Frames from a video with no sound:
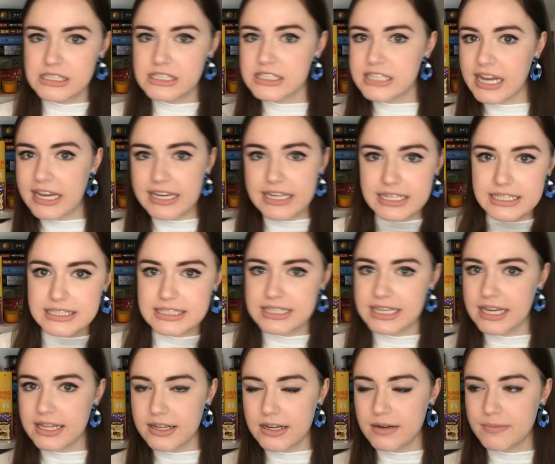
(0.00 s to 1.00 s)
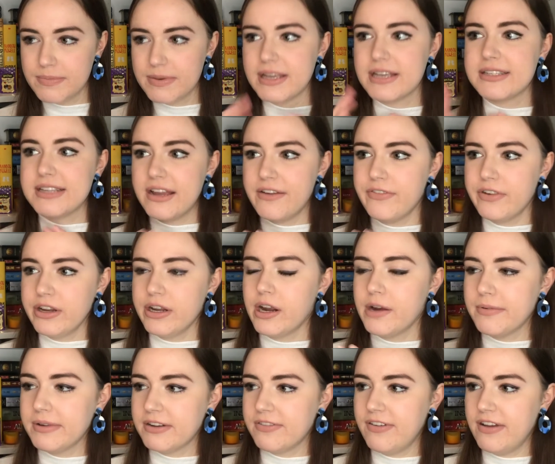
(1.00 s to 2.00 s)
tie it in together because every year I
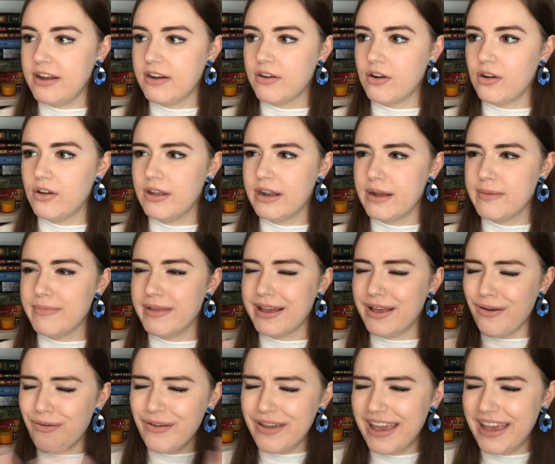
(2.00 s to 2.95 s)
read Fangirl and I'm like, oh